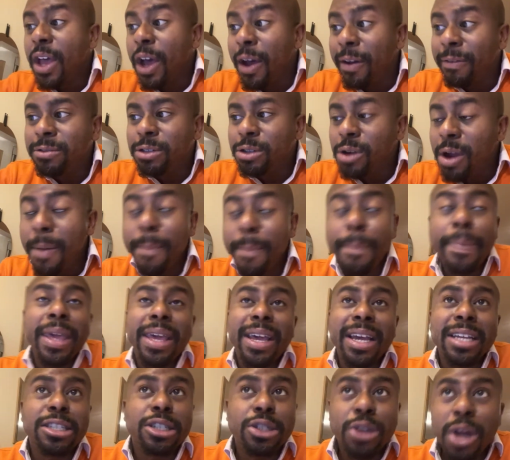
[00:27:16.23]
of Trump,
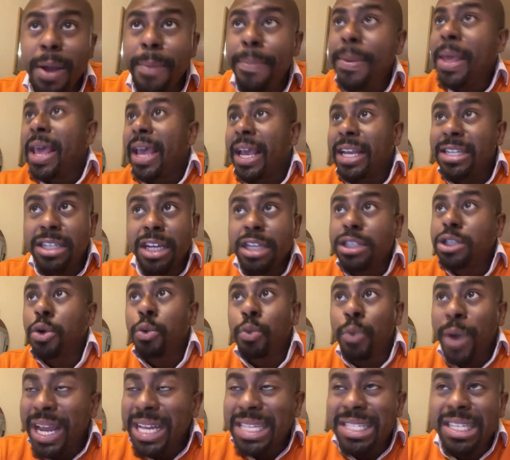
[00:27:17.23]
because Trump is just a
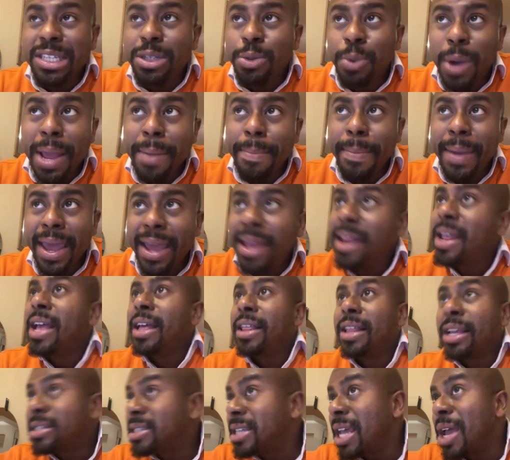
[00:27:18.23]
racist white man
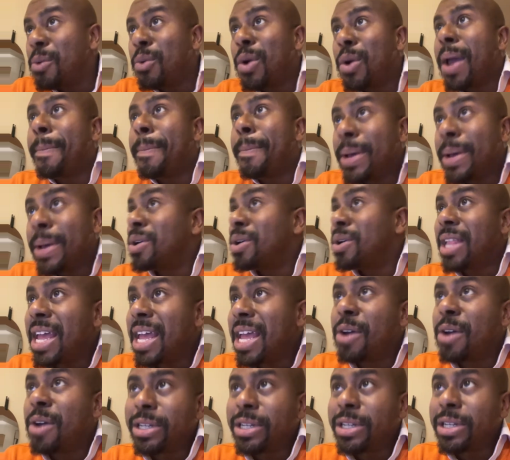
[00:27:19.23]
the same way Bill
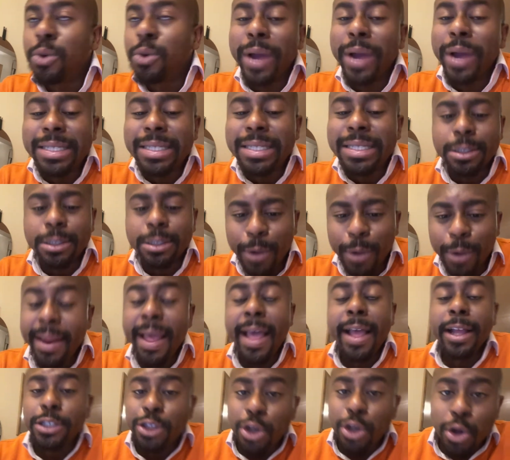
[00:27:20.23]
Clinton was a racist white
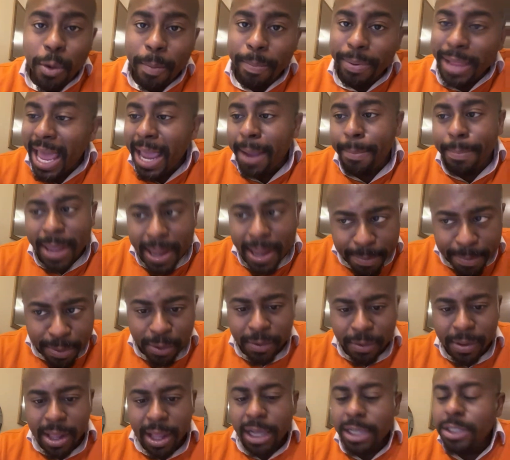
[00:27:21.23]
to black
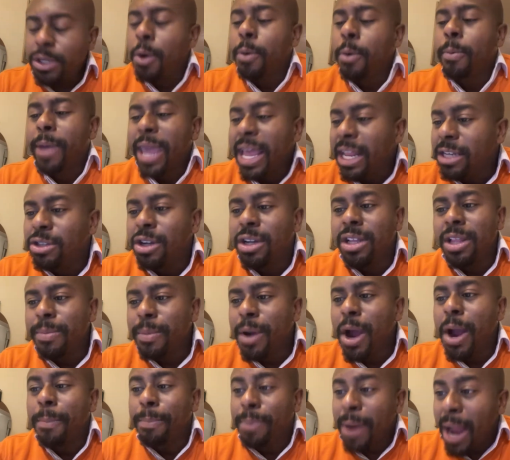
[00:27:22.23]
people. So
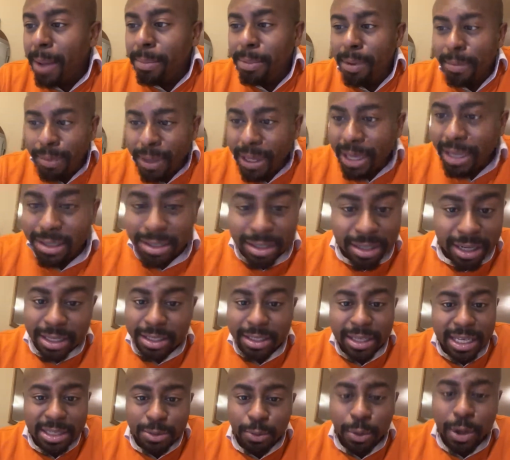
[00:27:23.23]
Kendrick Lamar
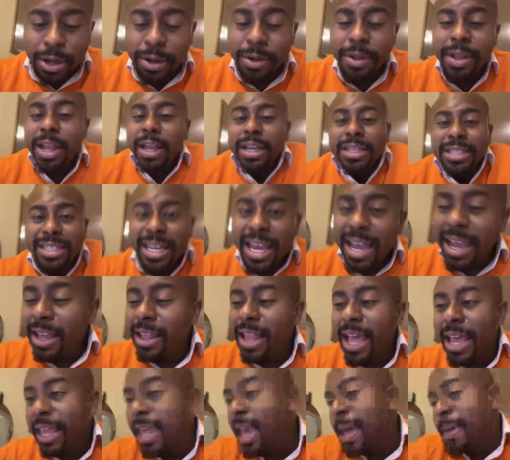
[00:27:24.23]
probably is just as
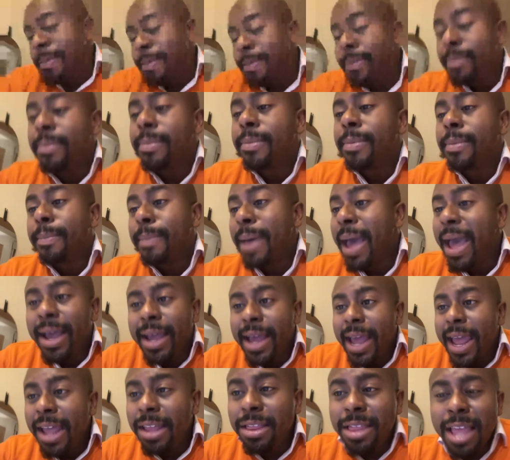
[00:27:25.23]
well saying like,
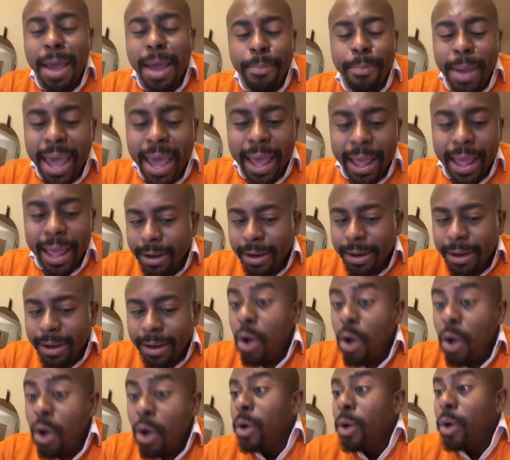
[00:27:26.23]
yep, MAGA ain't that
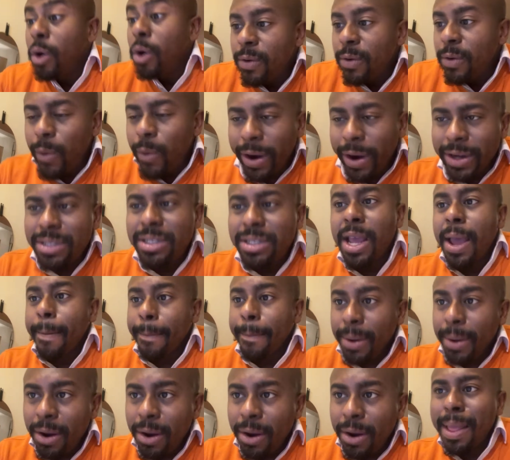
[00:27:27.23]
bad. Or even
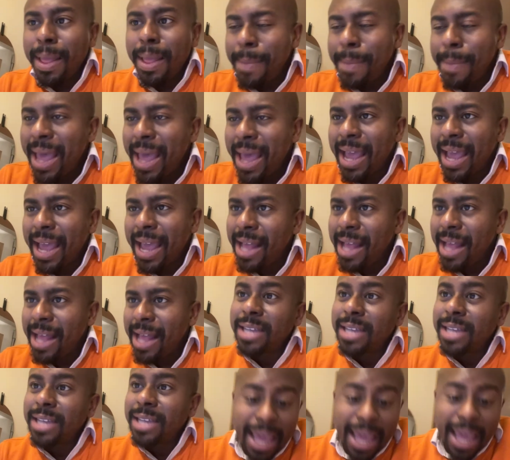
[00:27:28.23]
worse, put on the
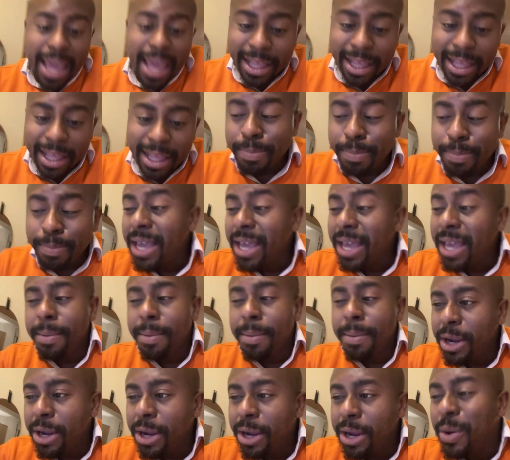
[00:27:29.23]
MAGA hat and say, yeah, let's
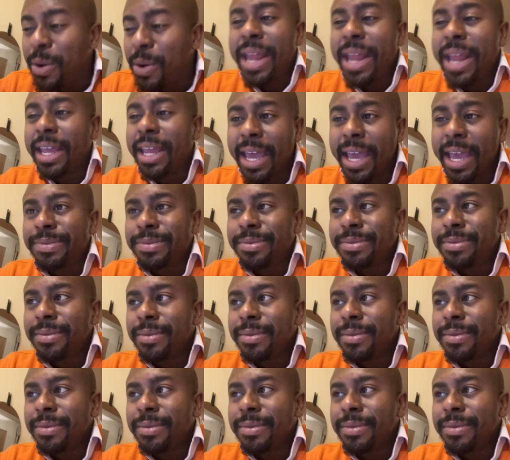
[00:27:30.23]
make America great.